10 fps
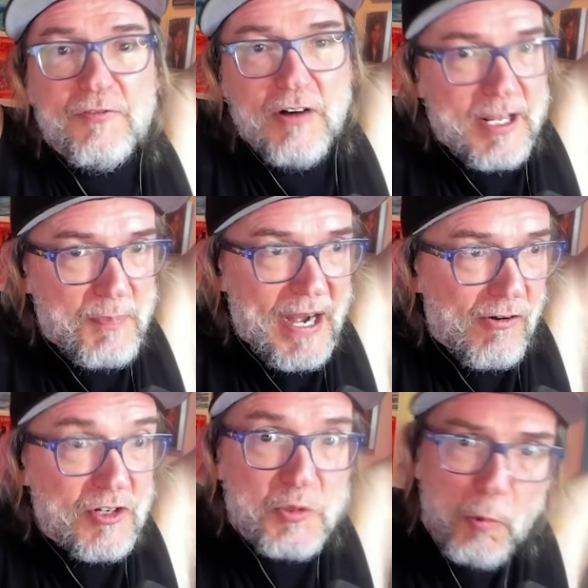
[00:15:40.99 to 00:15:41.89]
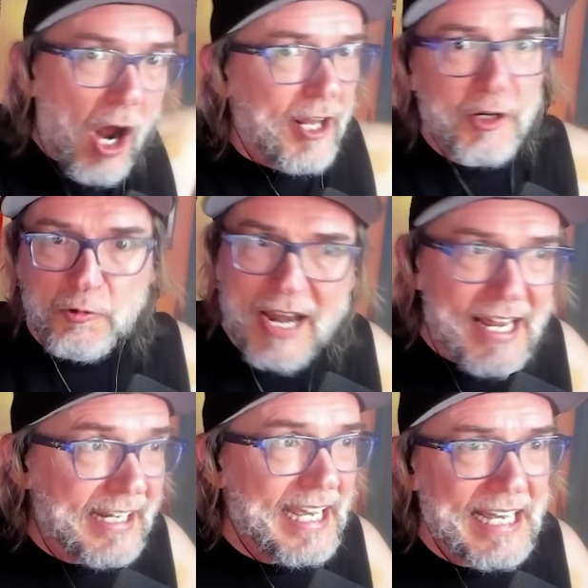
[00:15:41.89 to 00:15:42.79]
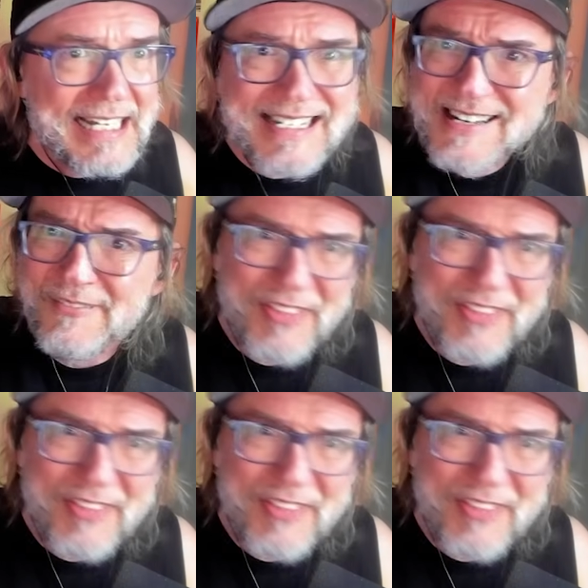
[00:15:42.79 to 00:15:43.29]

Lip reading: like parents wanting grandkids,